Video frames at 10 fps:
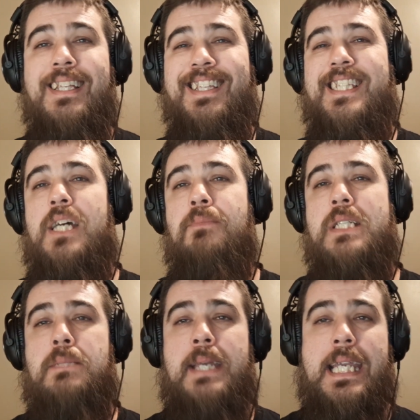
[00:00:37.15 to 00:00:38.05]
Let's help
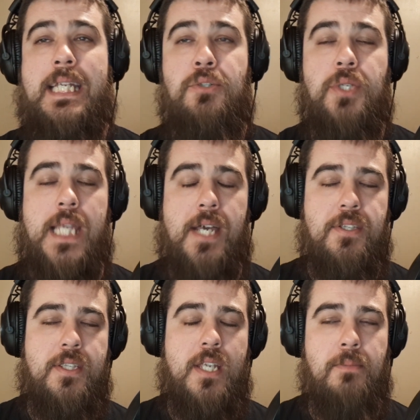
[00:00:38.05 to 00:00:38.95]
this man get to a
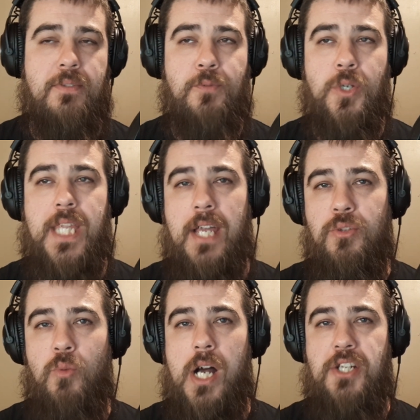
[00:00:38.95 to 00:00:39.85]
thousand subs and
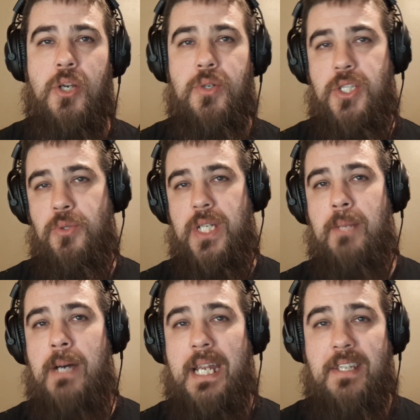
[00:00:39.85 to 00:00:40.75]
4,000 watch hours so he
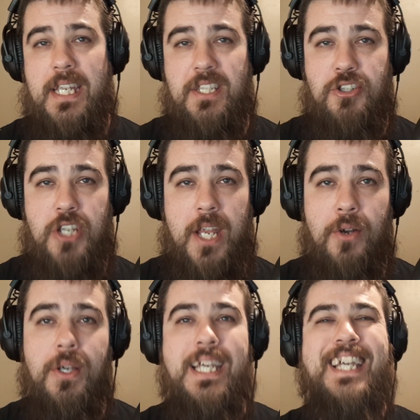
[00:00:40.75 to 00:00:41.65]
can monetize his channel.